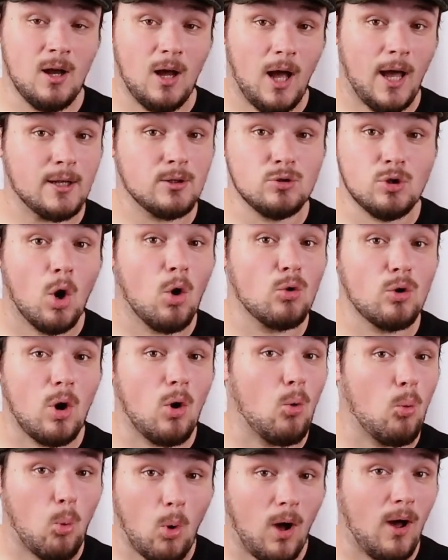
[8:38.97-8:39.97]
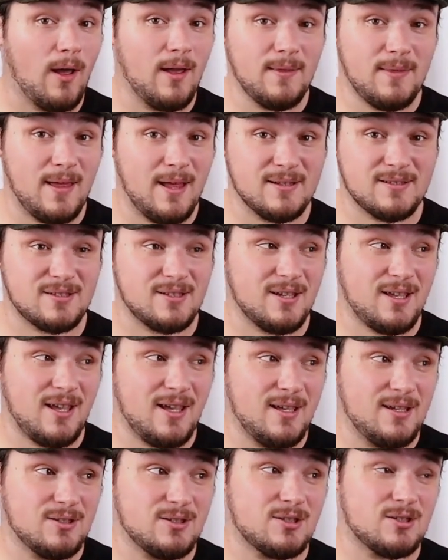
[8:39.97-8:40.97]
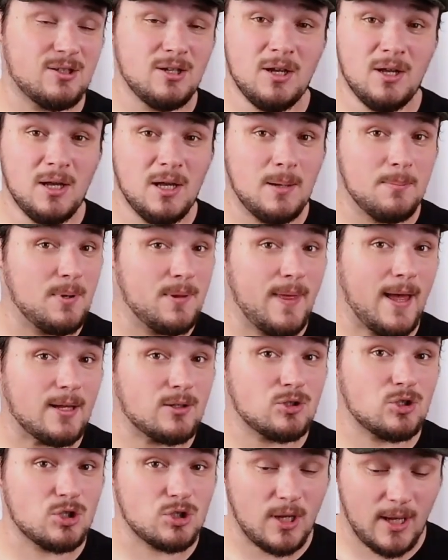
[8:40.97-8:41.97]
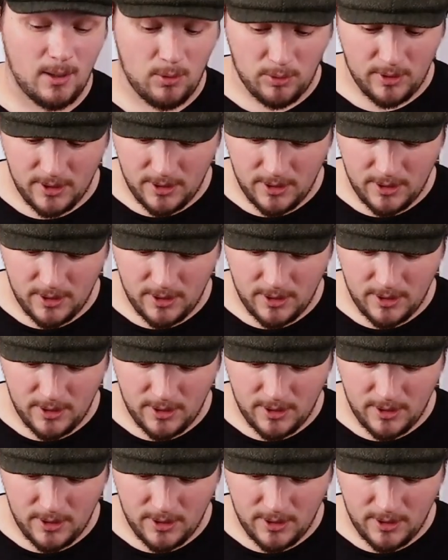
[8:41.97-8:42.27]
I don't know why that's the case, but that's just how it